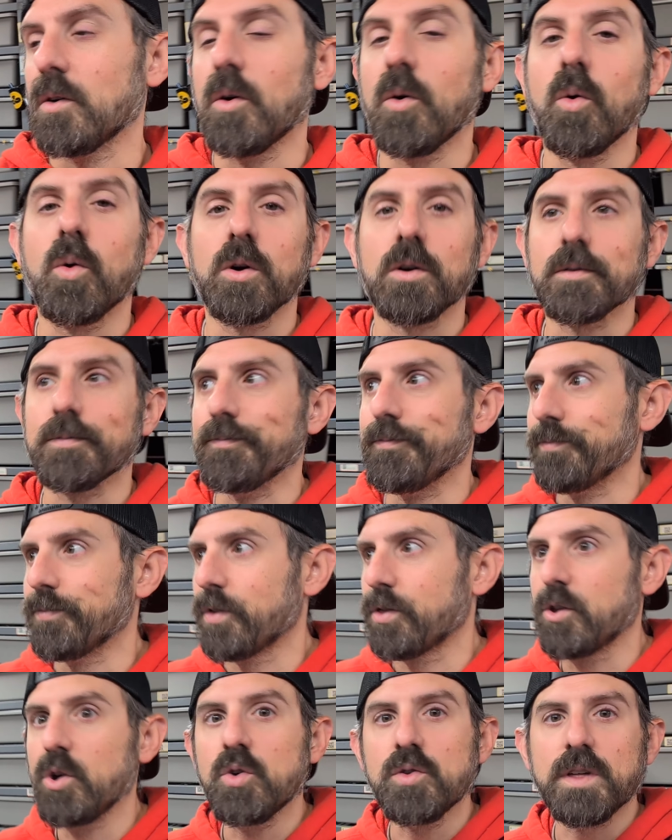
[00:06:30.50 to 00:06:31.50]
or
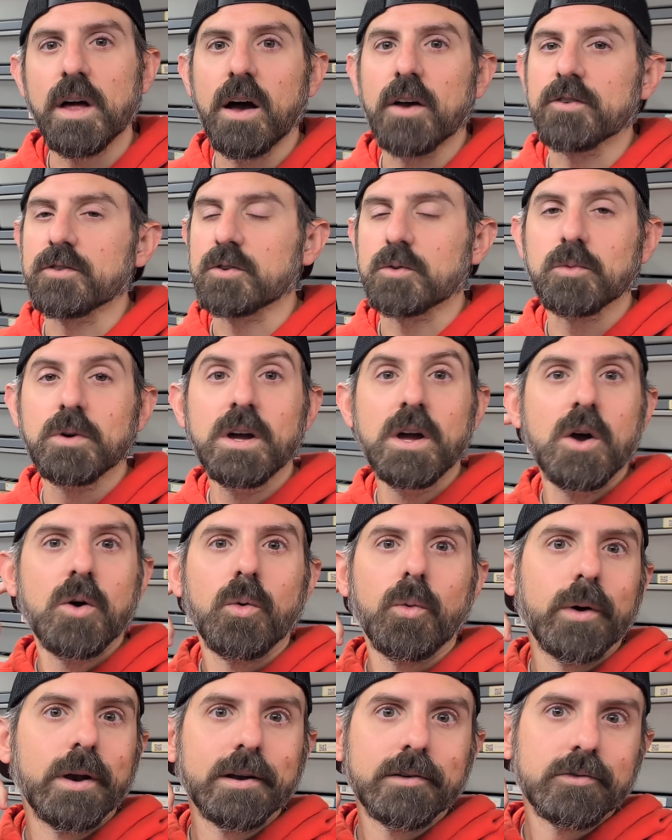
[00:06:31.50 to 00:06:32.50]
$2,000 or
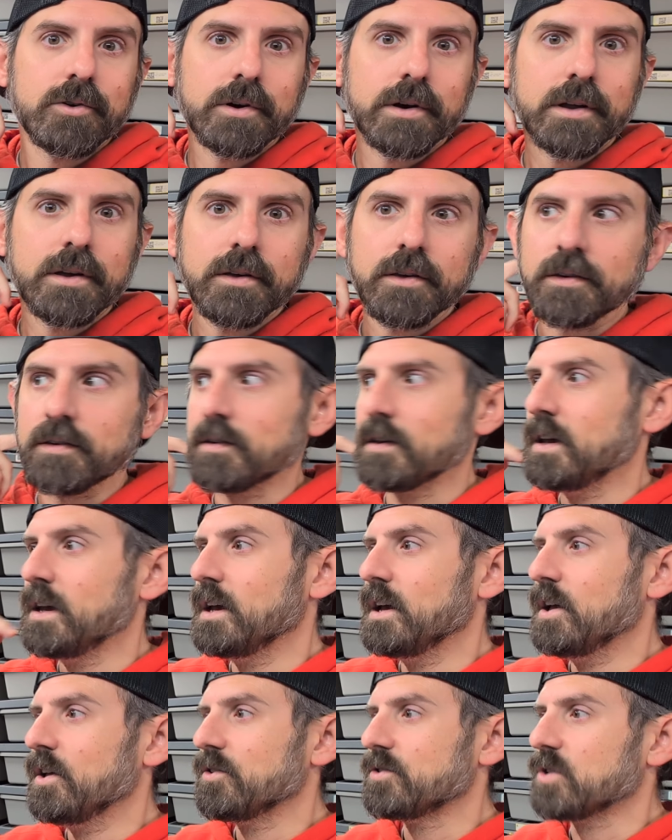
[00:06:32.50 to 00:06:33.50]
whatever it is.
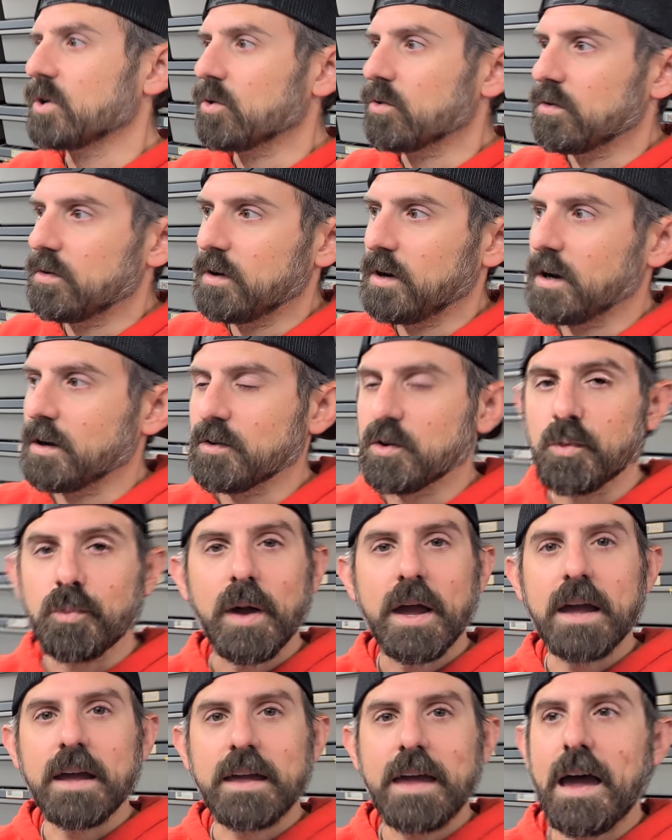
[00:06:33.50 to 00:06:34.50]
So you're
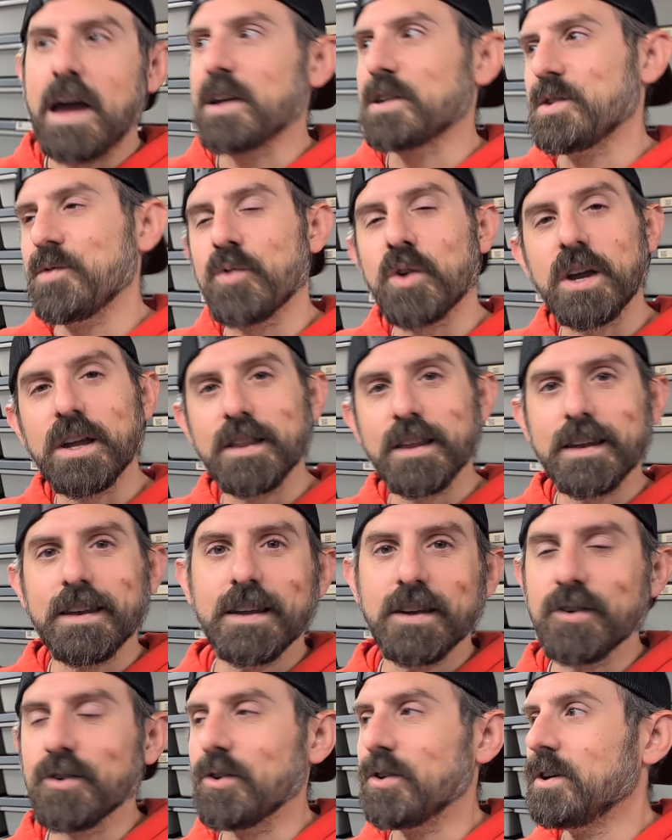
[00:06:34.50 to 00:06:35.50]
paying cash if you're getting the
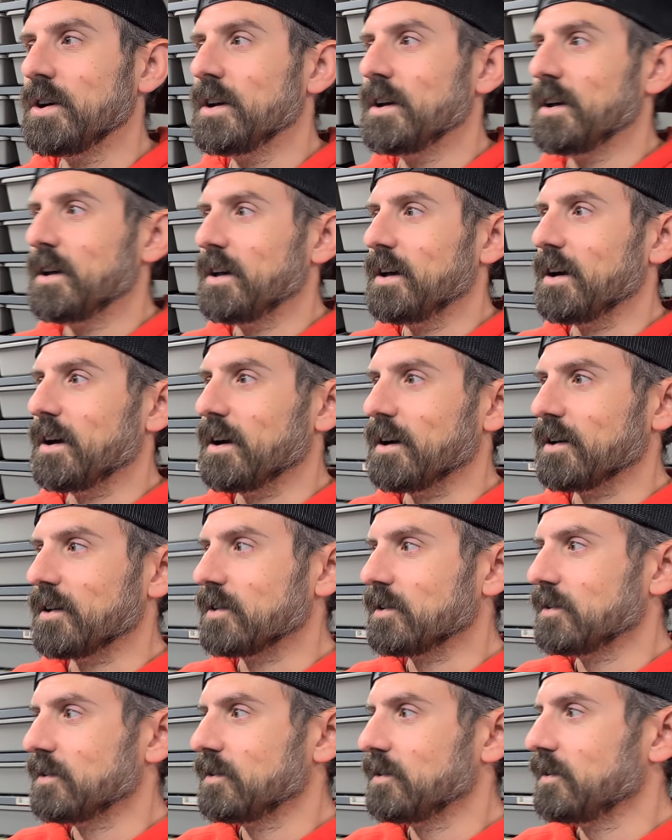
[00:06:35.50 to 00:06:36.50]
deal,
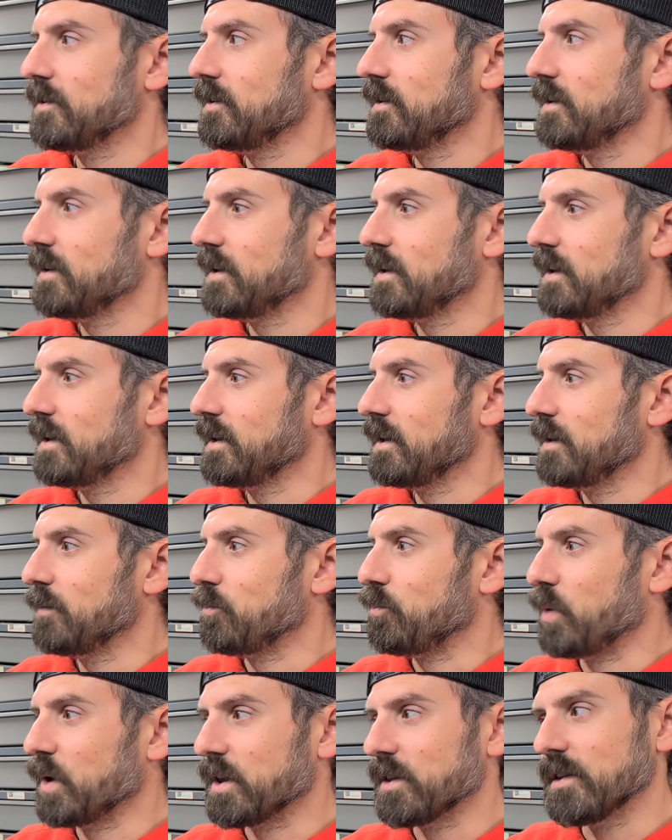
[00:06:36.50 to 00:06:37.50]

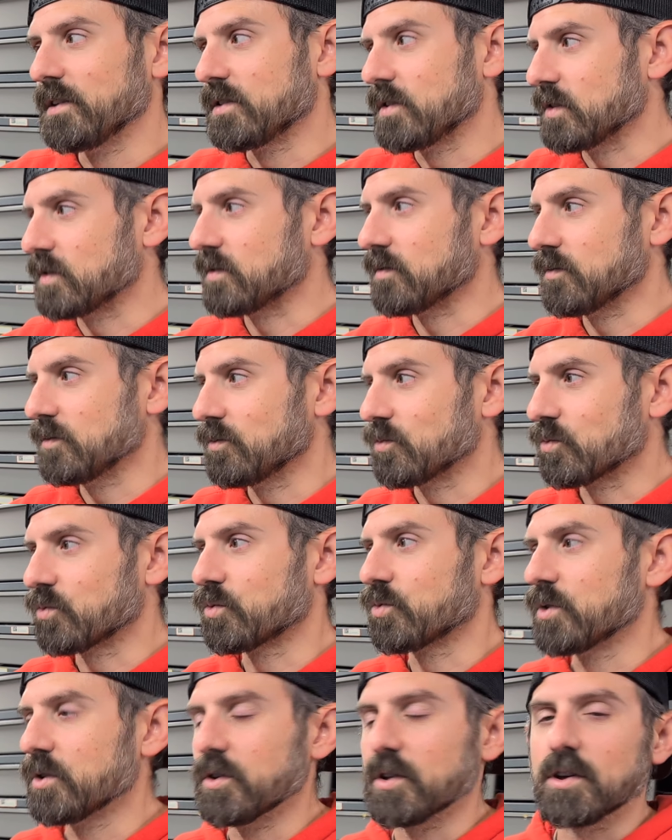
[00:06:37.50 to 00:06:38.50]
but this is
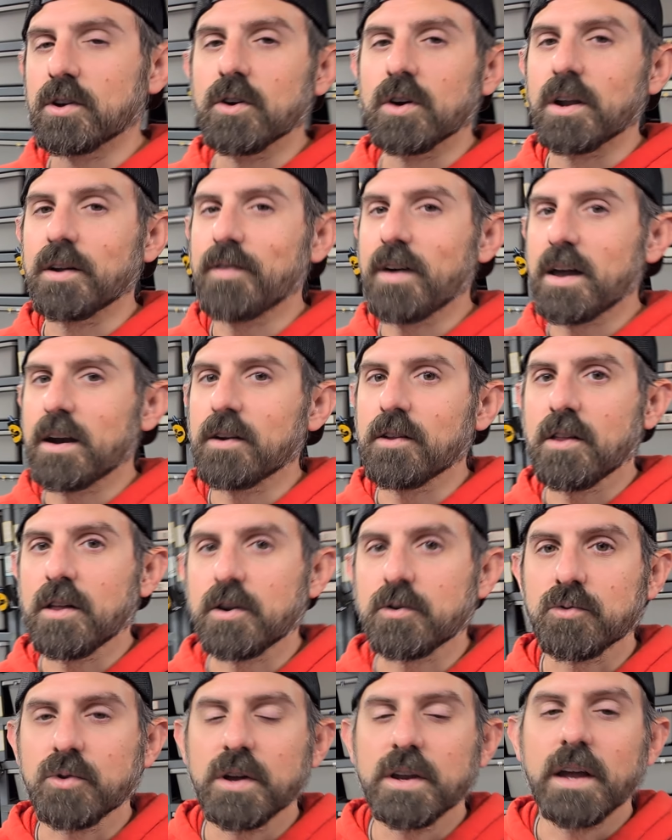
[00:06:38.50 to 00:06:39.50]
really good. I've added a lot
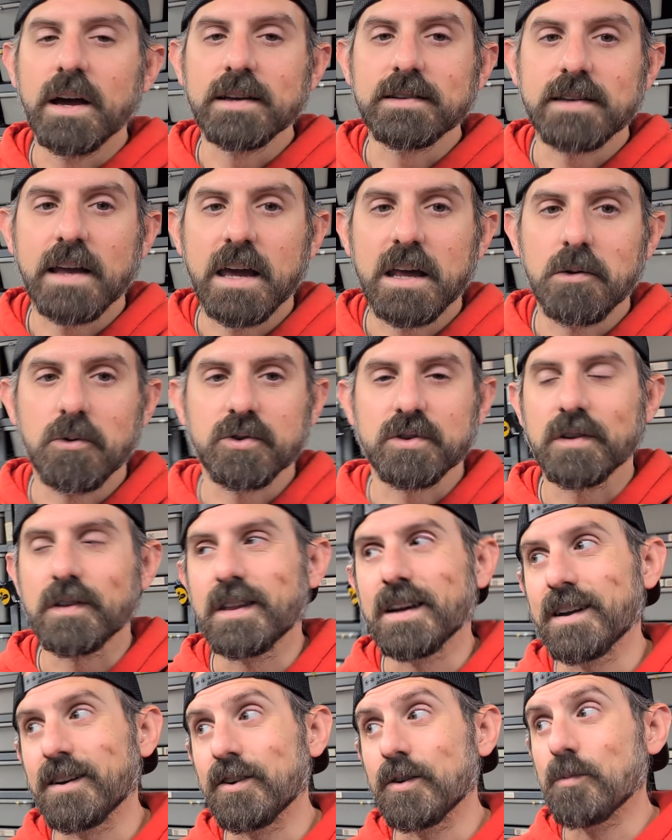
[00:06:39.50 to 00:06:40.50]
of really nice animals in
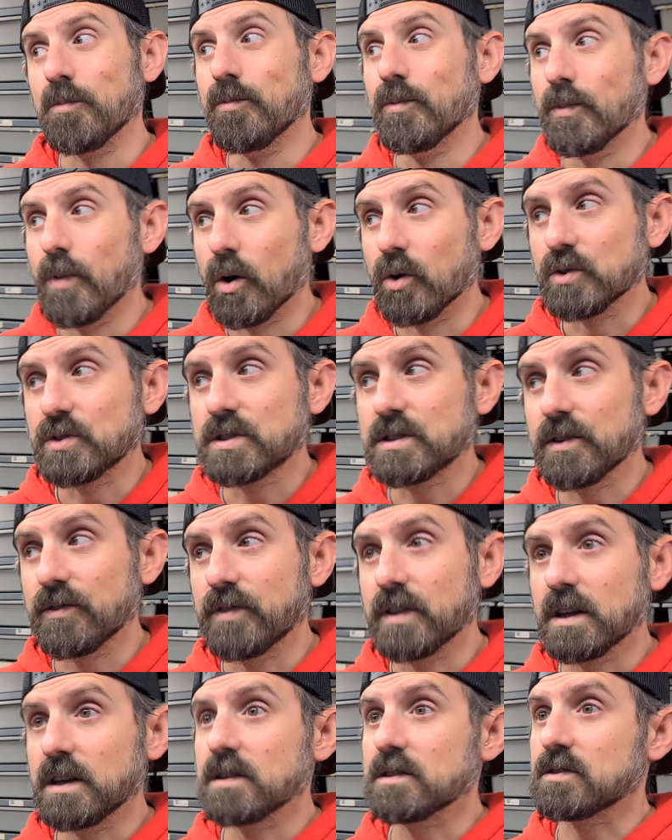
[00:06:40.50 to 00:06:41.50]
there. Most of
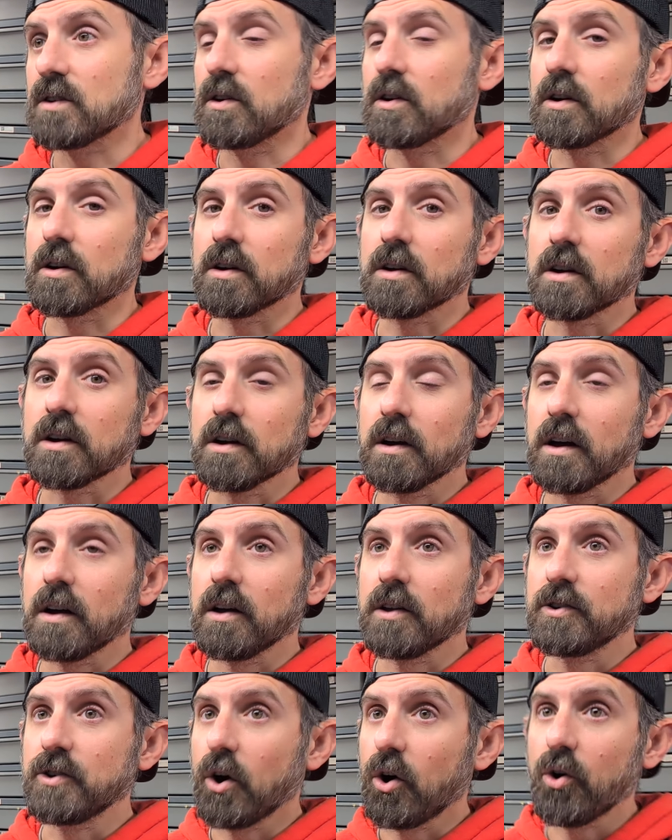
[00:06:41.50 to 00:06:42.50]
these are
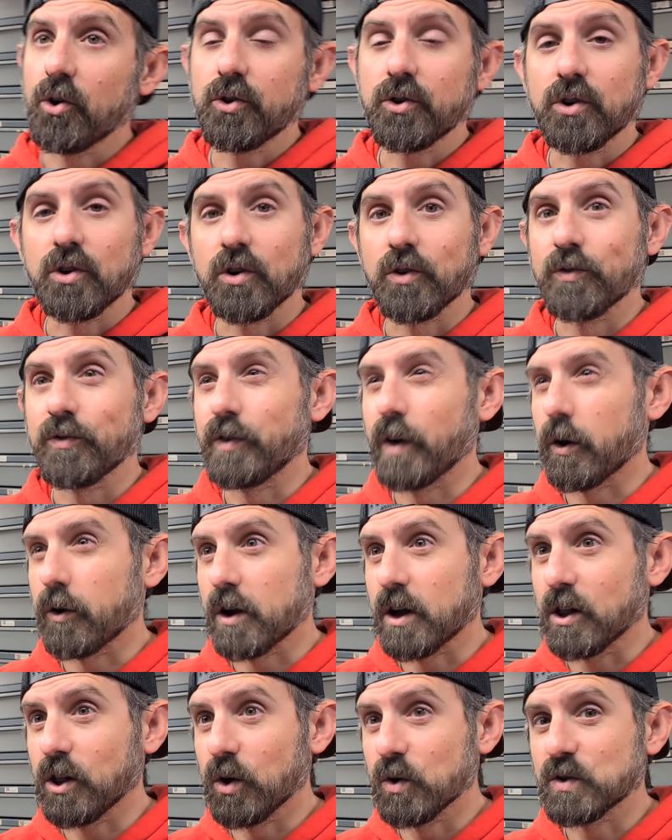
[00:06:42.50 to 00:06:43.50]
adult or
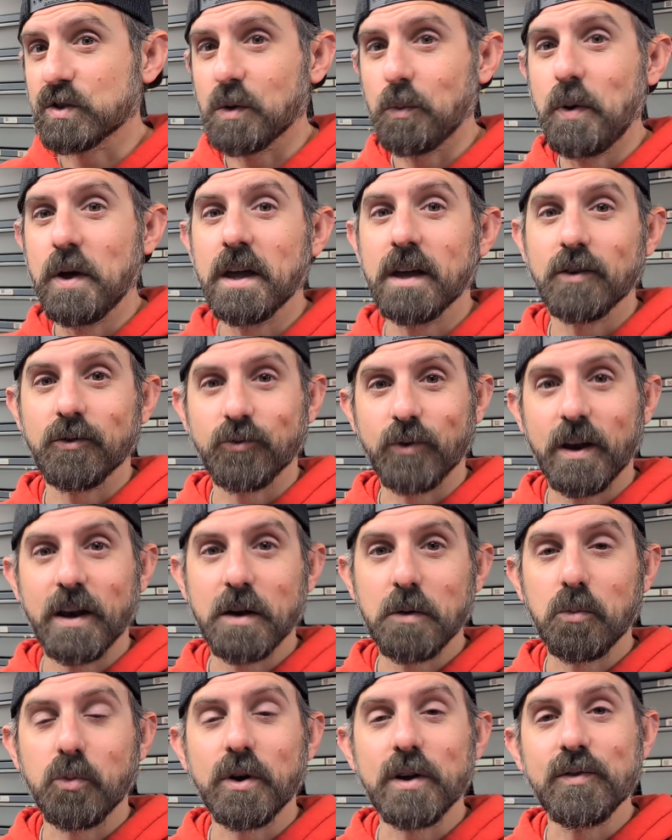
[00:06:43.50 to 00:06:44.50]
very close to being ready
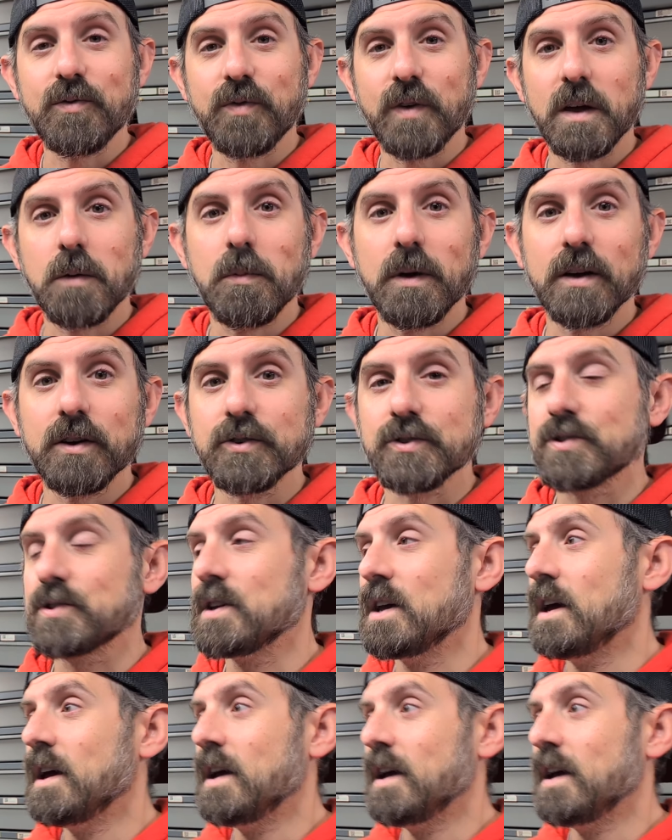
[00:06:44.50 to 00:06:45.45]
to breed females.